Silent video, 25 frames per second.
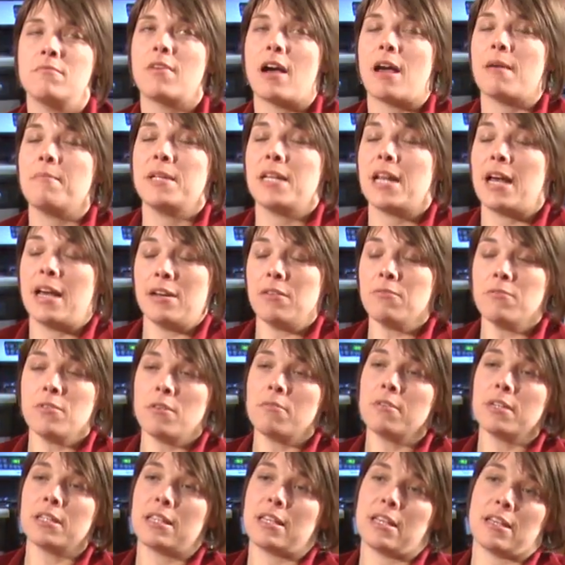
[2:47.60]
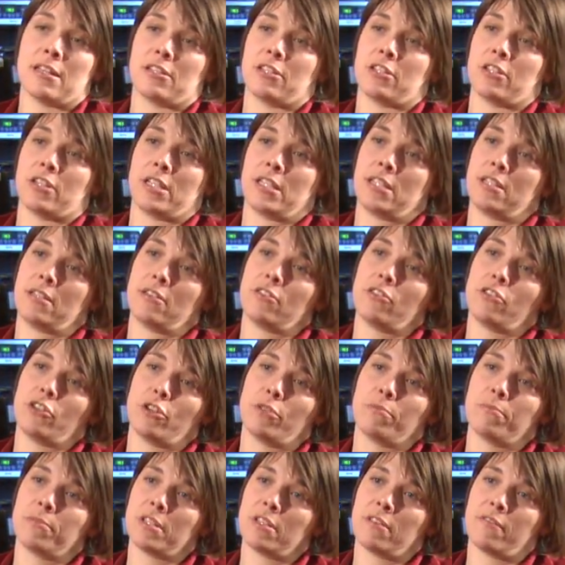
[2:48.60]
I mean, I don't know what the answer is in
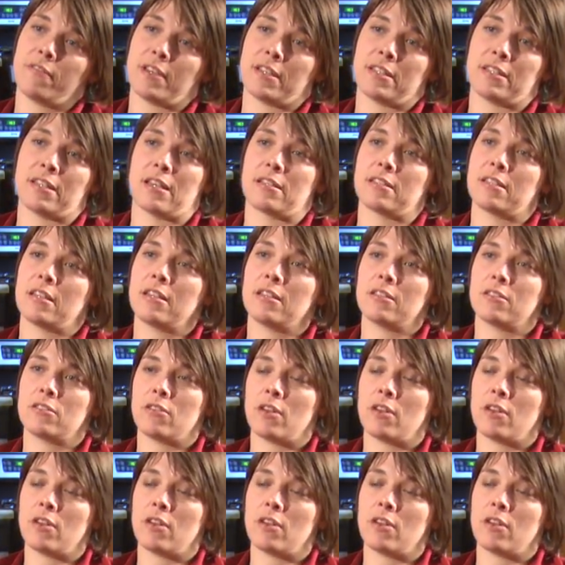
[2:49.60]
terms of assessing.